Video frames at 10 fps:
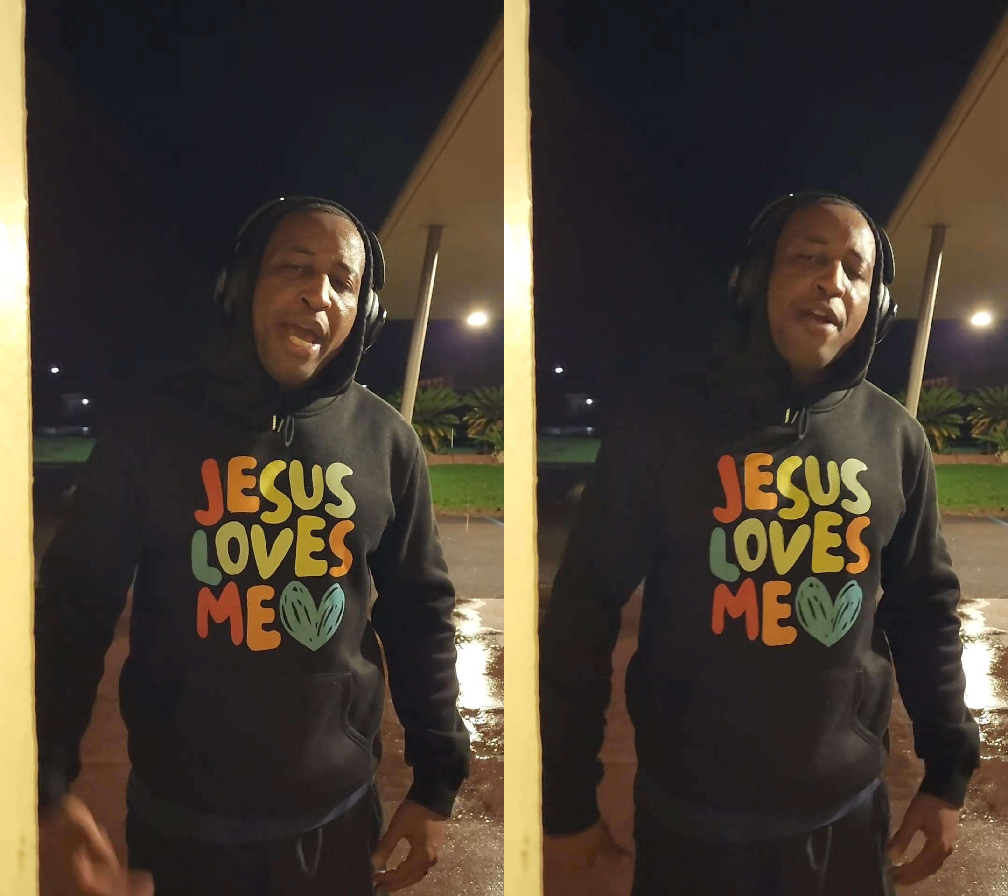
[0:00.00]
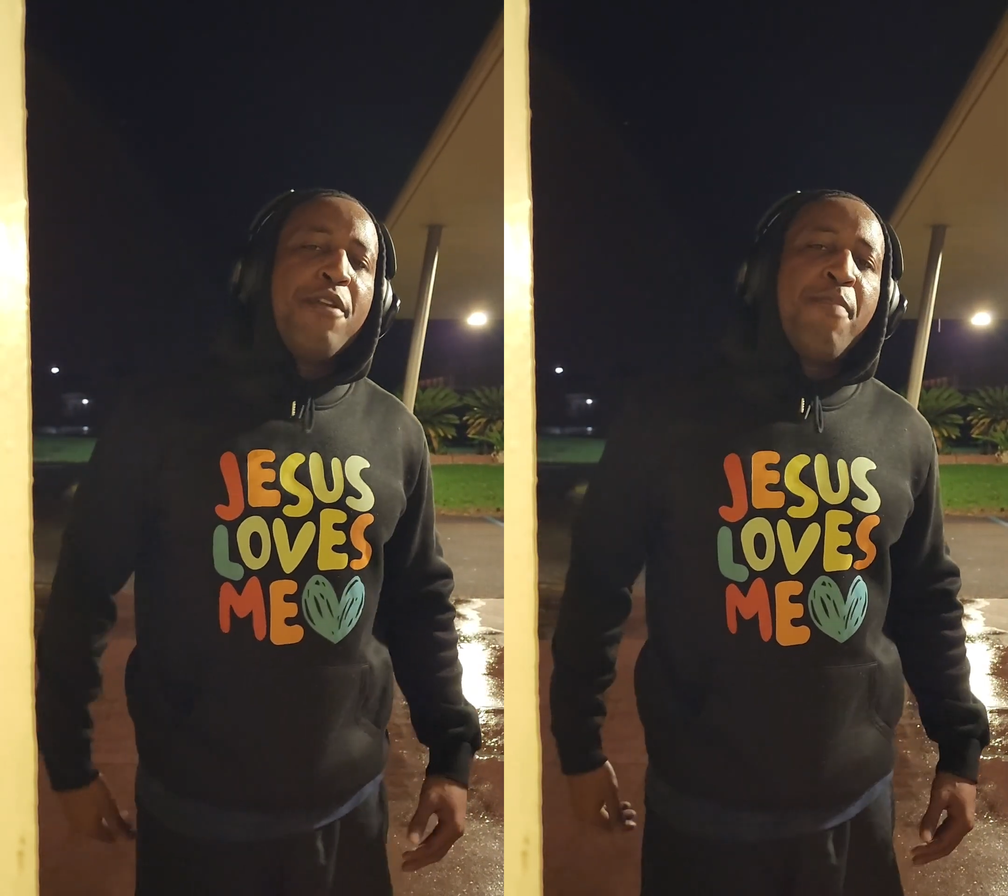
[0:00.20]

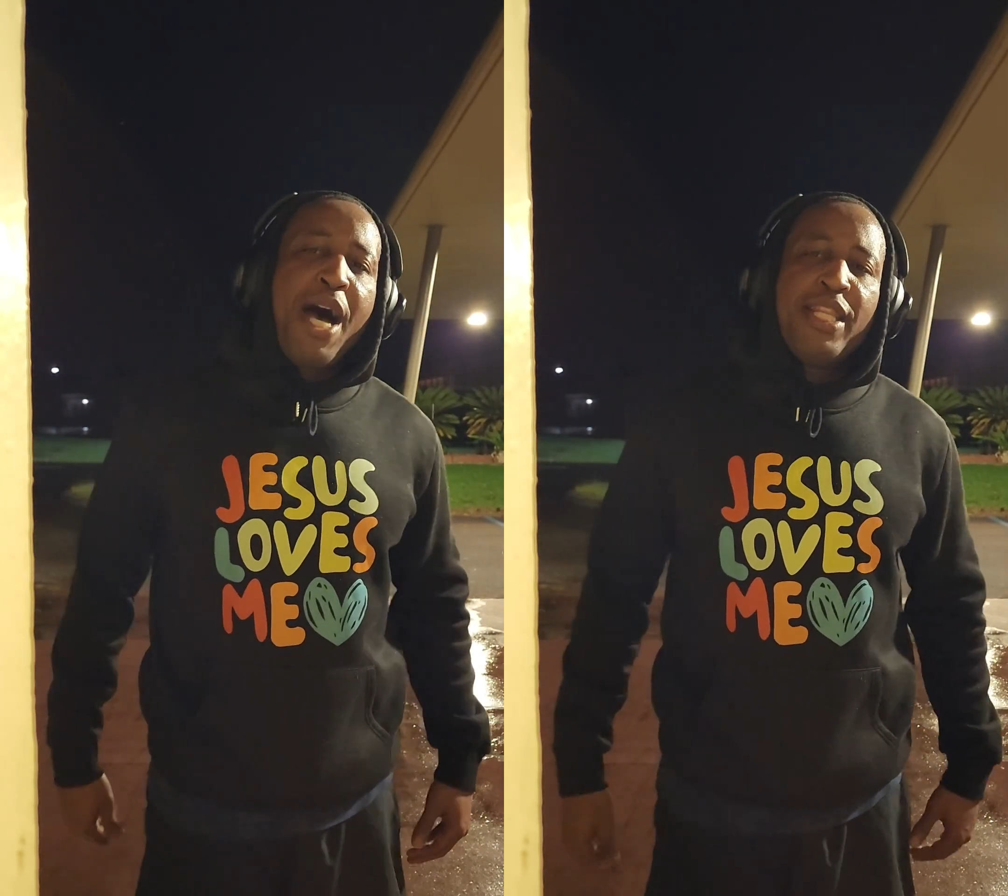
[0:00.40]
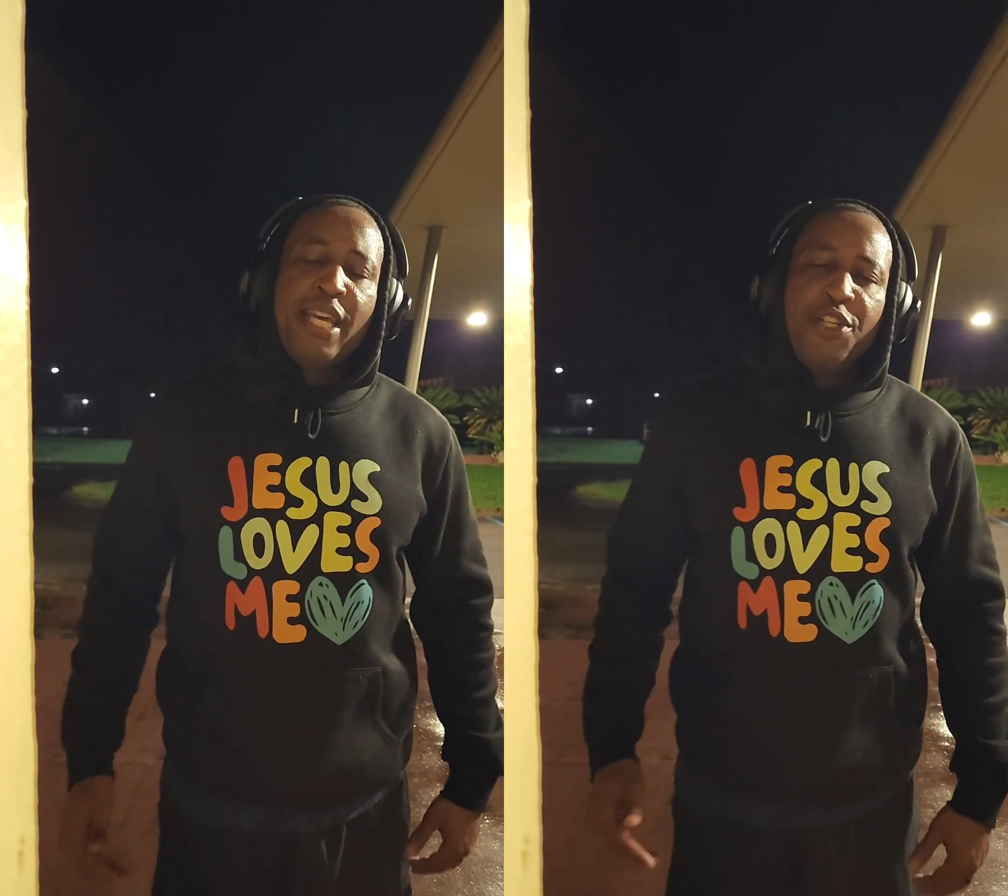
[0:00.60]
buried
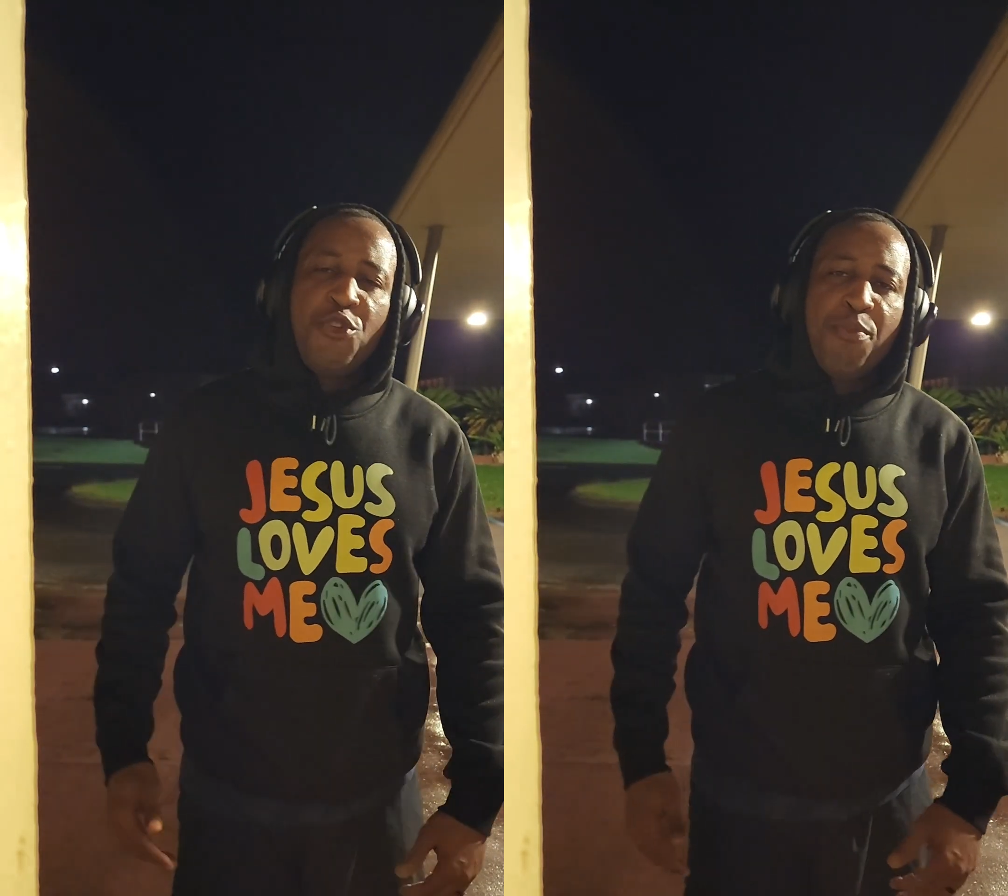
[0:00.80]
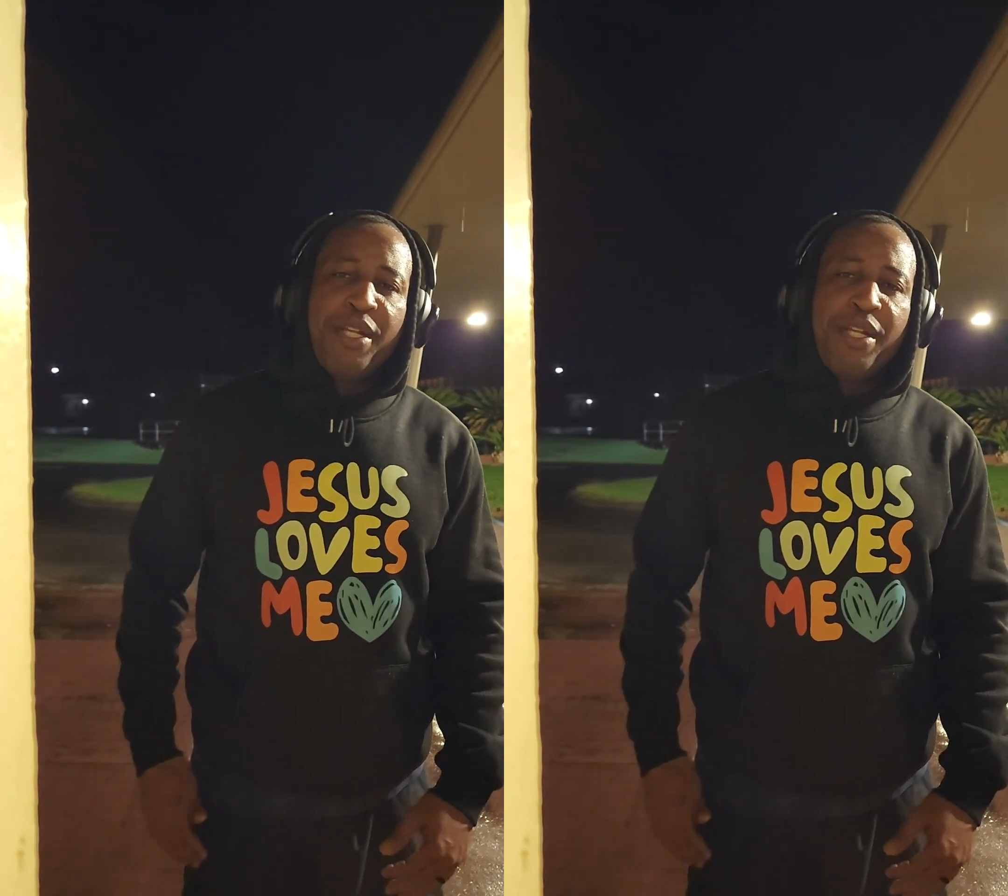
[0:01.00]
by the issue,